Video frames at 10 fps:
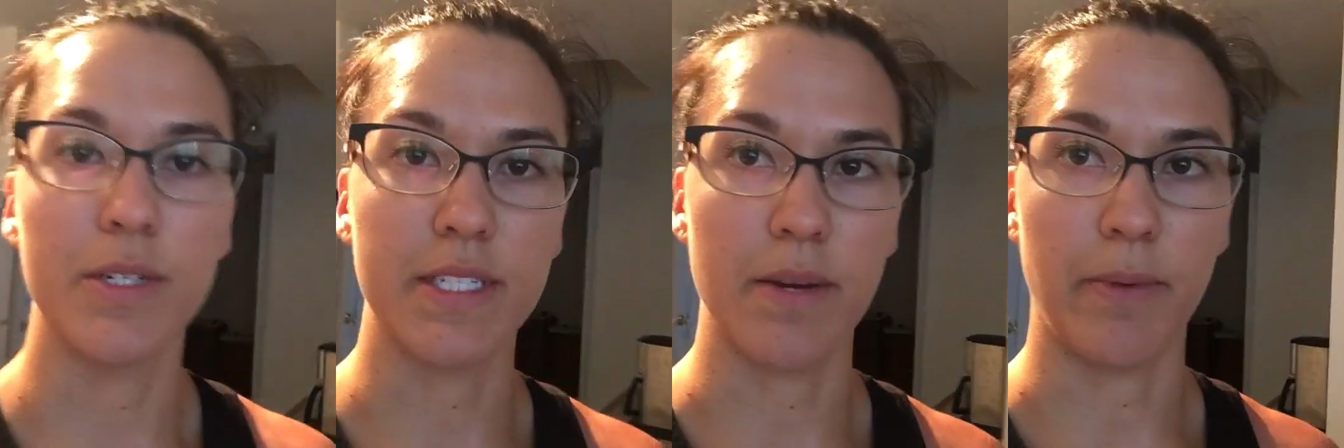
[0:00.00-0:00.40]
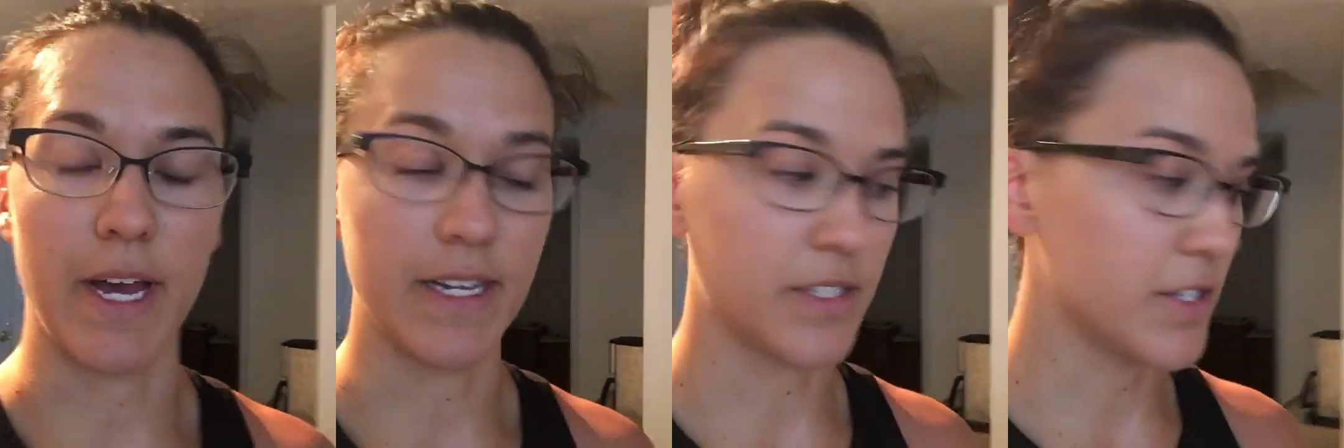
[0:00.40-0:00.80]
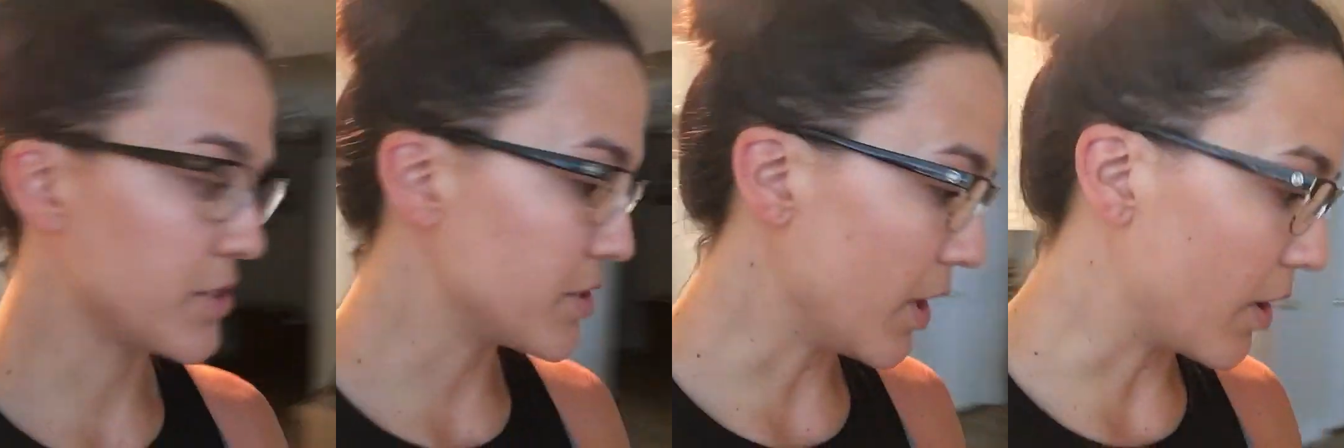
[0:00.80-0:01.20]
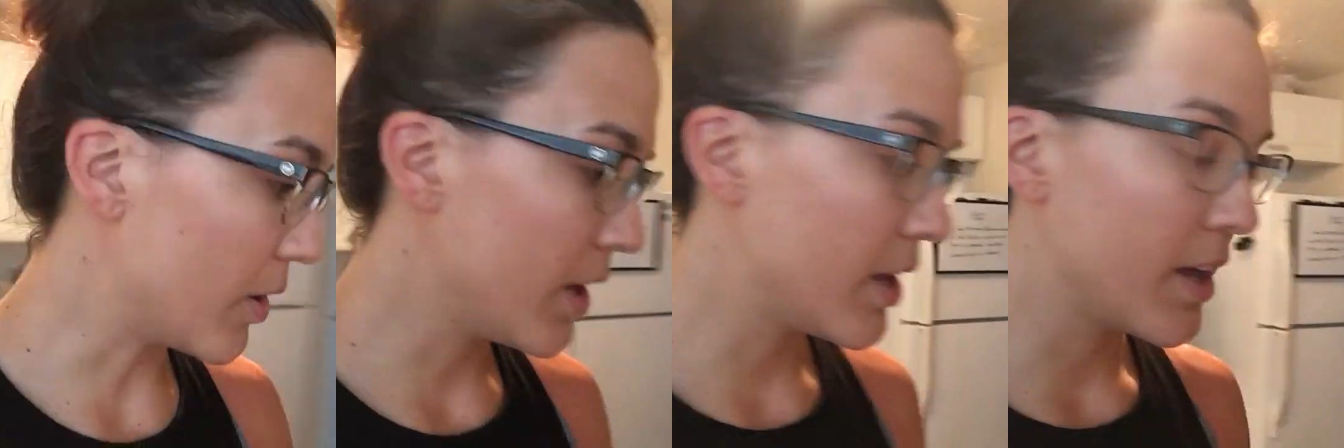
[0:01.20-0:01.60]
What's up, guys? So
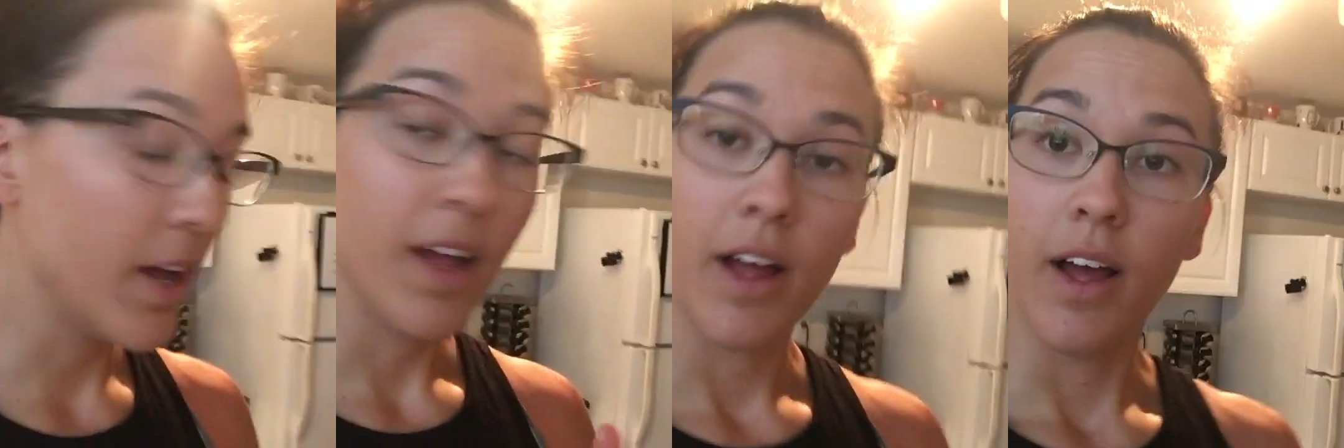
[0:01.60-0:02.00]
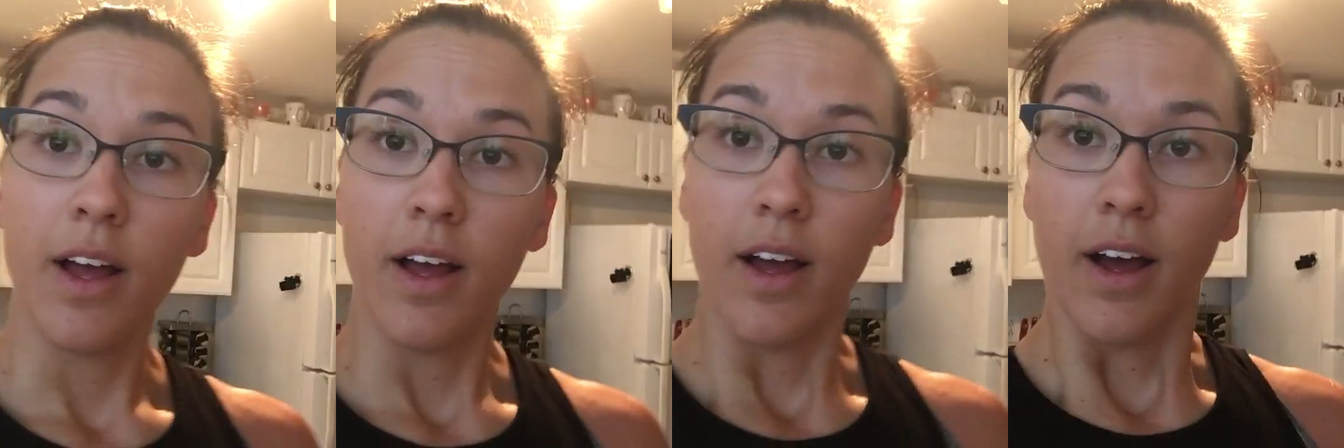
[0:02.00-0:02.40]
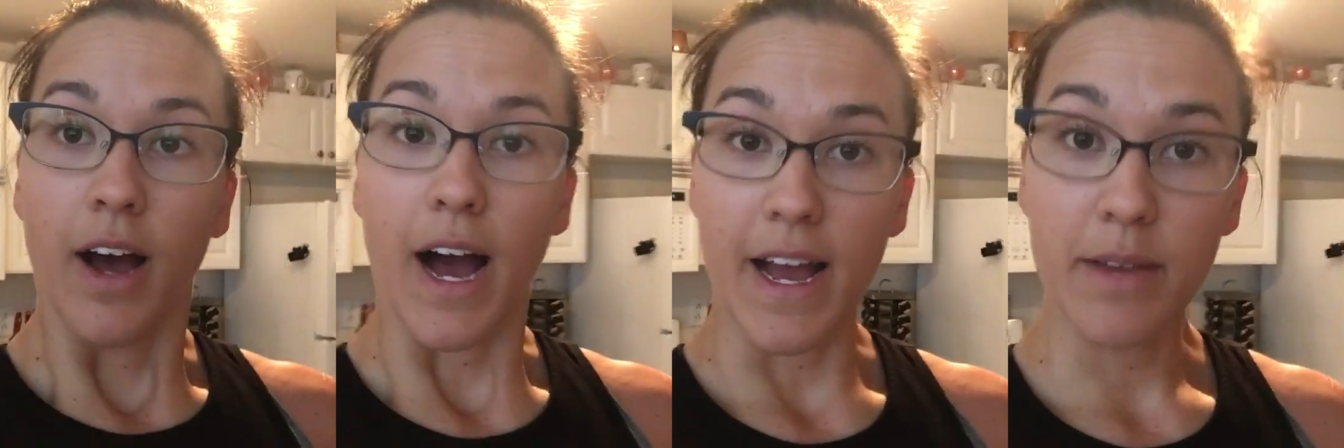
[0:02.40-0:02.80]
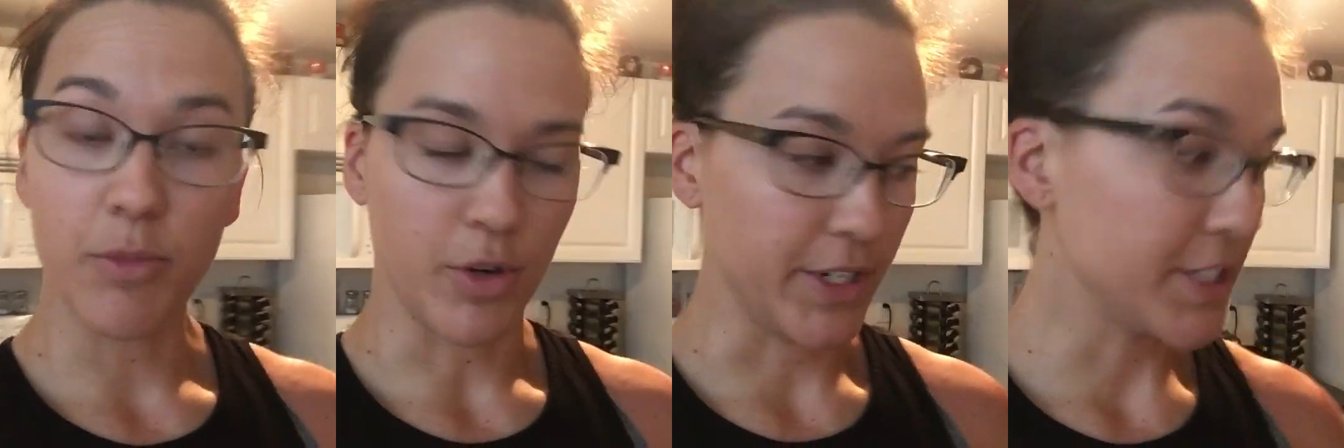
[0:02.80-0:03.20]
I'm
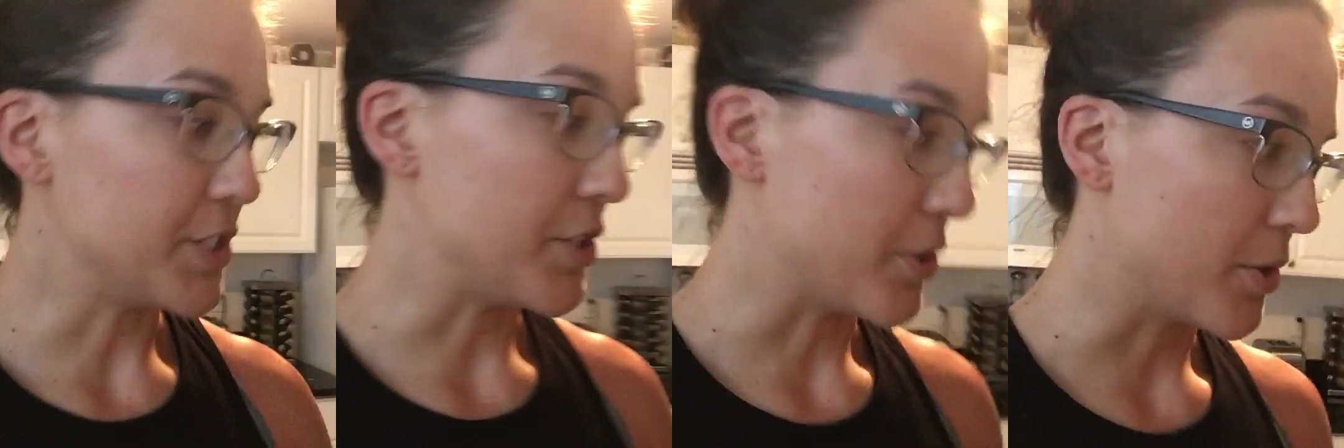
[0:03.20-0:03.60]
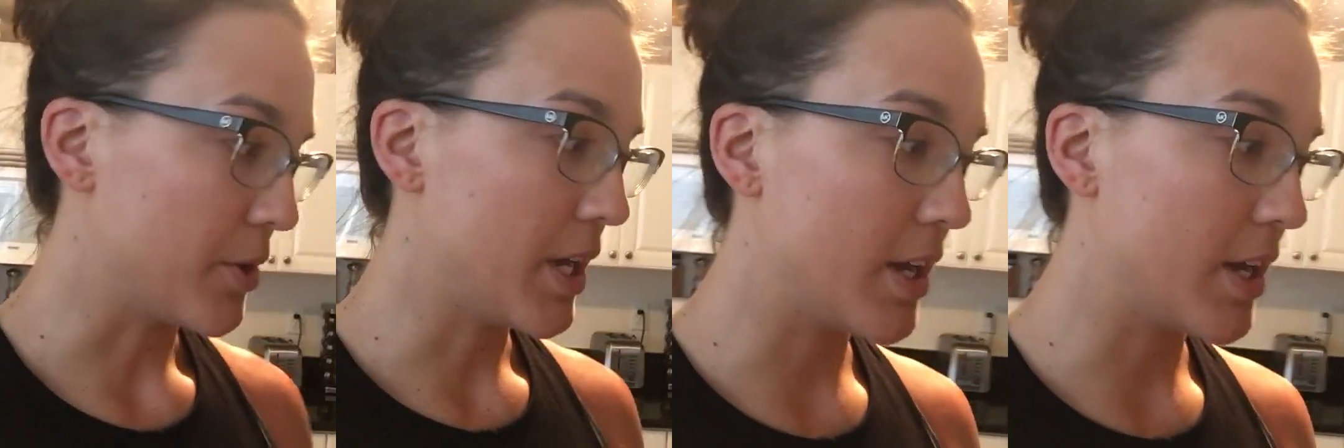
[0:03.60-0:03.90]
going to do